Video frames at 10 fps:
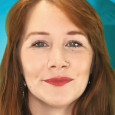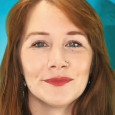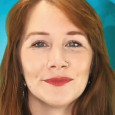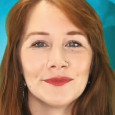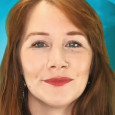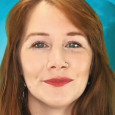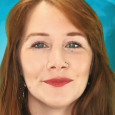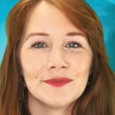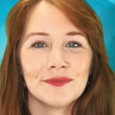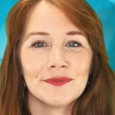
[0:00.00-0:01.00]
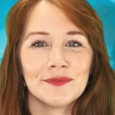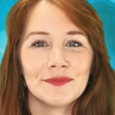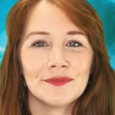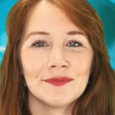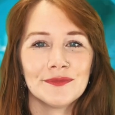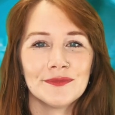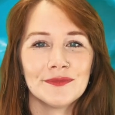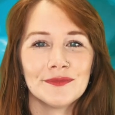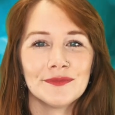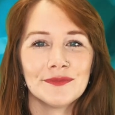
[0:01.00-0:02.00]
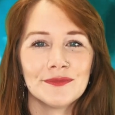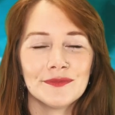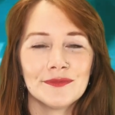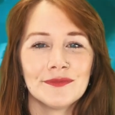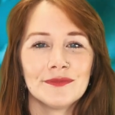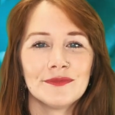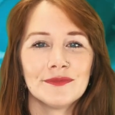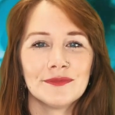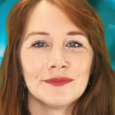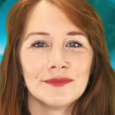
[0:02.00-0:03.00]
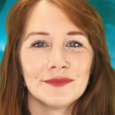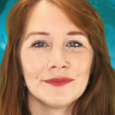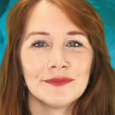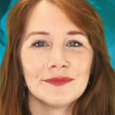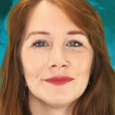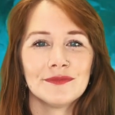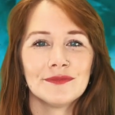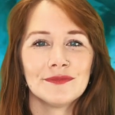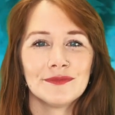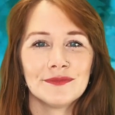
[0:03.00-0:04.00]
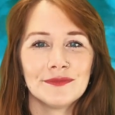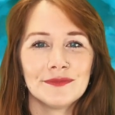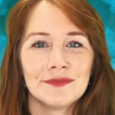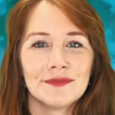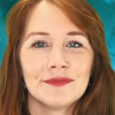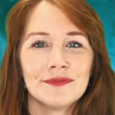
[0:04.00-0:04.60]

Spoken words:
The person shown says nothing.